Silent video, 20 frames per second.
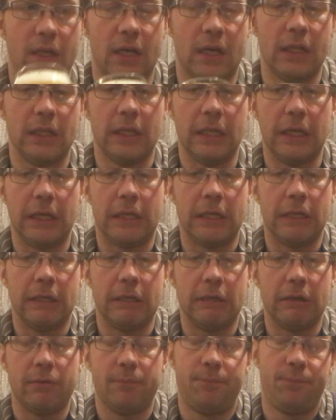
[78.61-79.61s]
lot like
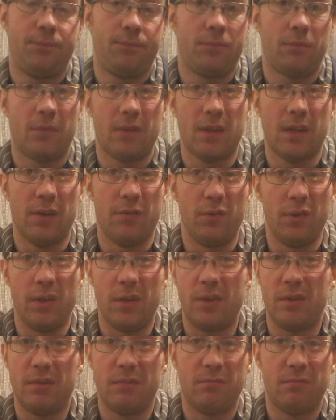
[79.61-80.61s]
a
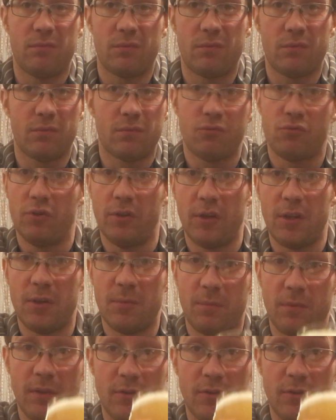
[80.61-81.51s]
really good Trillium